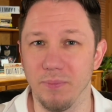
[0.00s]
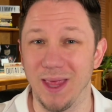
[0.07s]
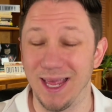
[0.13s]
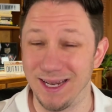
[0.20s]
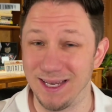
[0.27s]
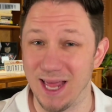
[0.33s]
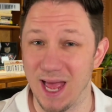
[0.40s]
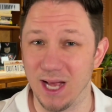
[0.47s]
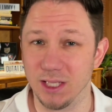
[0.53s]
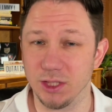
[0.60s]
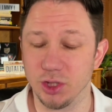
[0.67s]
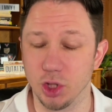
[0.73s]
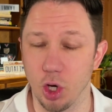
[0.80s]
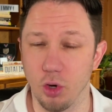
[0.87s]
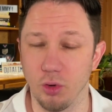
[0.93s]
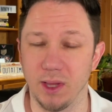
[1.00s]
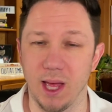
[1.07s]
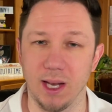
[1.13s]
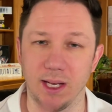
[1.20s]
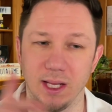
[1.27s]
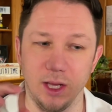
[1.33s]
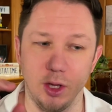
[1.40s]
index so
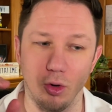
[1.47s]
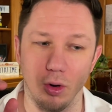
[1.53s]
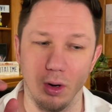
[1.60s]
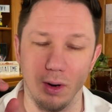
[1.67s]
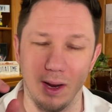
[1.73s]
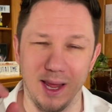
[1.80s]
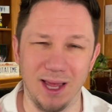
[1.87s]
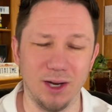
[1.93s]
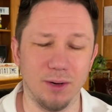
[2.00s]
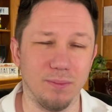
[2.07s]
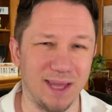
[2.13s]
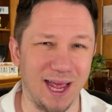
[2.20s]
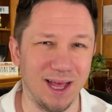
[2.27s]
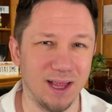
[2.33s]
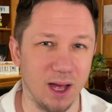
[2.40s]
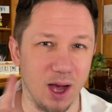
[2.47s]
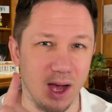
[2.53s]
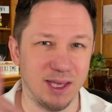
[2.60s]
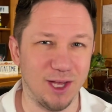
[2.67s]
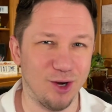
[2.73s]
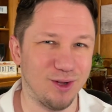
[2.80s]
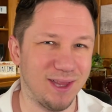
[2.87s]
that your
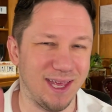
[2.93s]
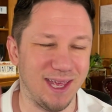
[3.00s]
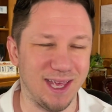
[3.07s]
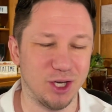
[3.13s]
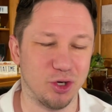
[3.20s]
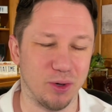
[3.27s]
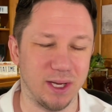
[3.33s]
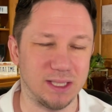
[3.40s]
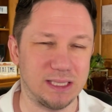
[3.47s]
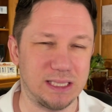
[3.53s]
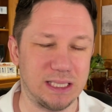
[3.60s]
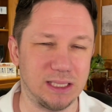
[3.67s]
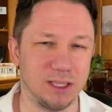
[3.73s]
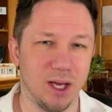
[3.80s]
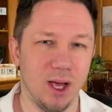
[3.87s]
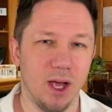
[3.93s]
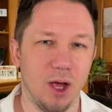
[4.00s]
yearly increases